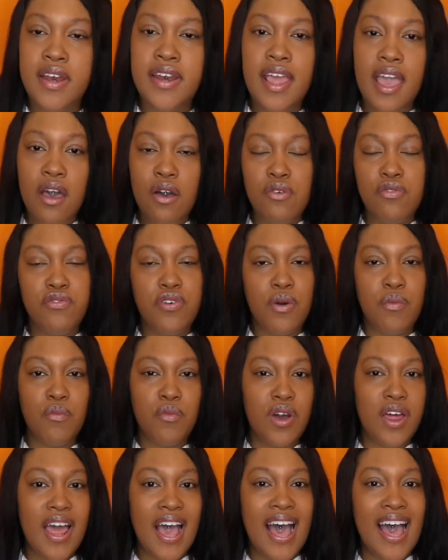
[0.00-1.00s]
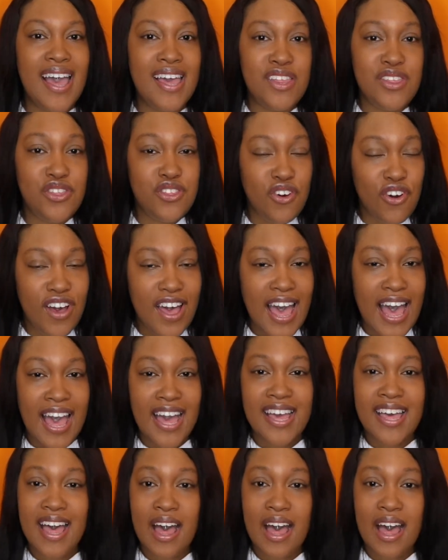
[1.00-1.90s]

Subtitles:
Now from what I thought I